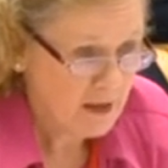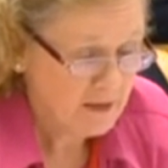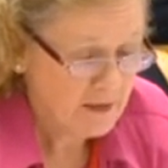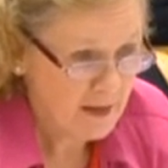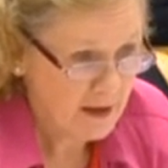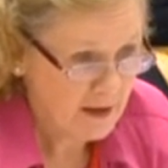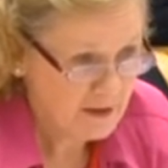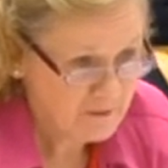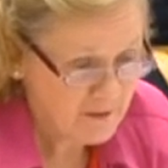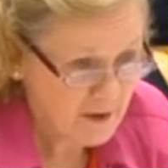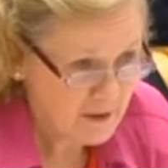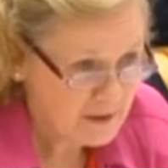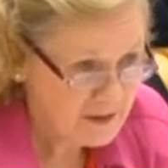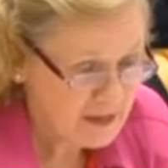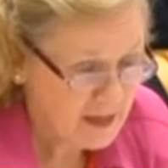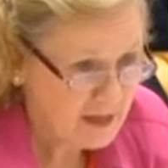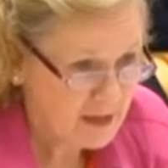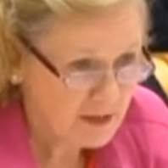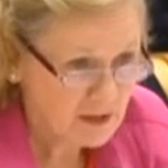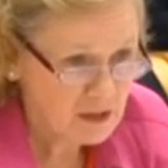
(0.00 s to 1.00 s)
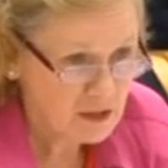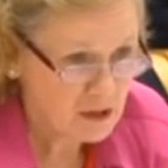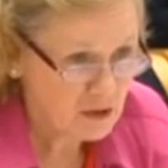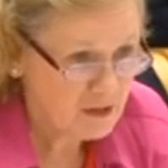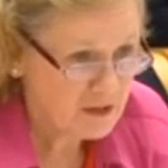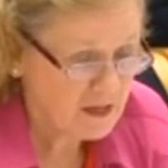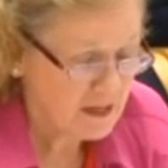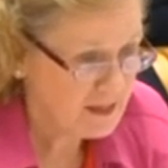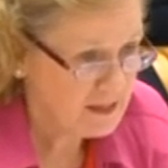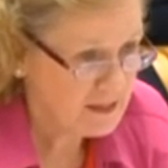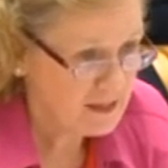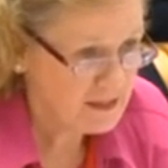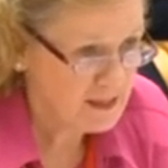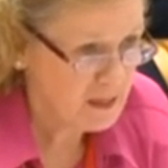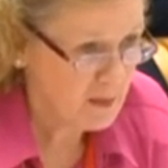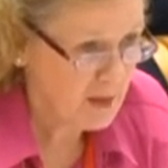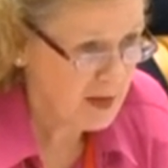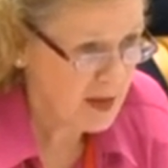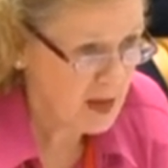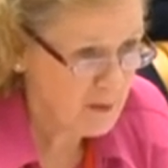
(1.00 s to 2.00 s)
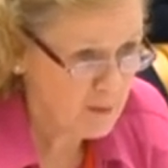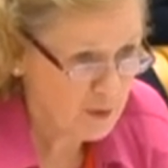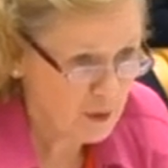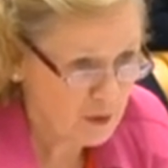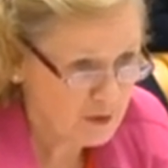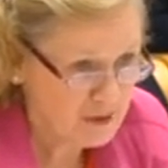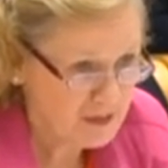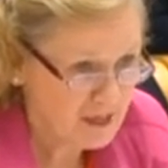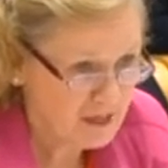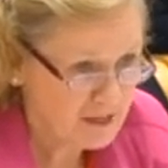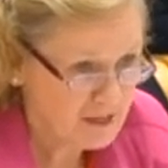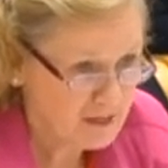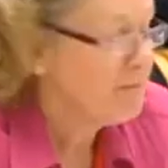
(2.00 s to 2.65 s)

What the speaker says: As far as they're concerned, it's a CBA process.